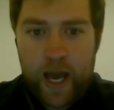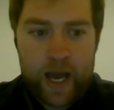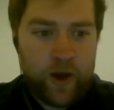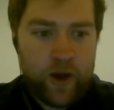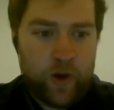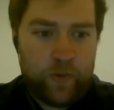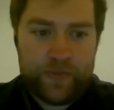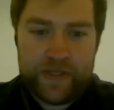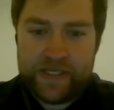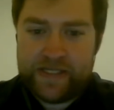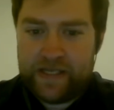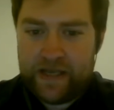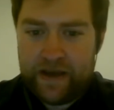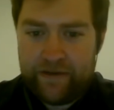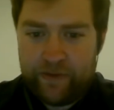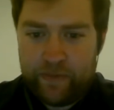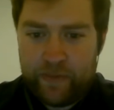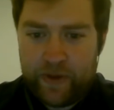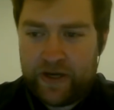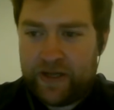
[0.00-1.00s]
hope to see
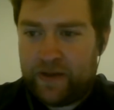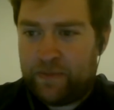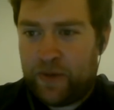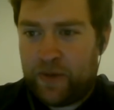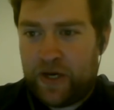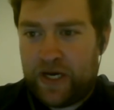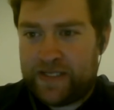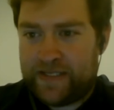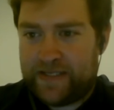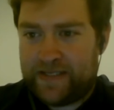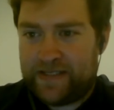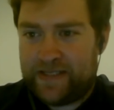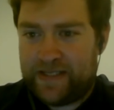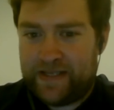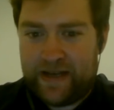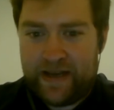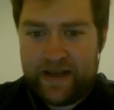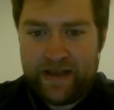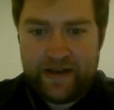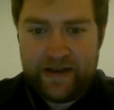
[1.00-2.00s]
everybody in Boston
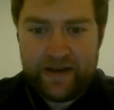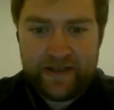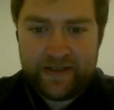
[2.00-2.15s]
tonight.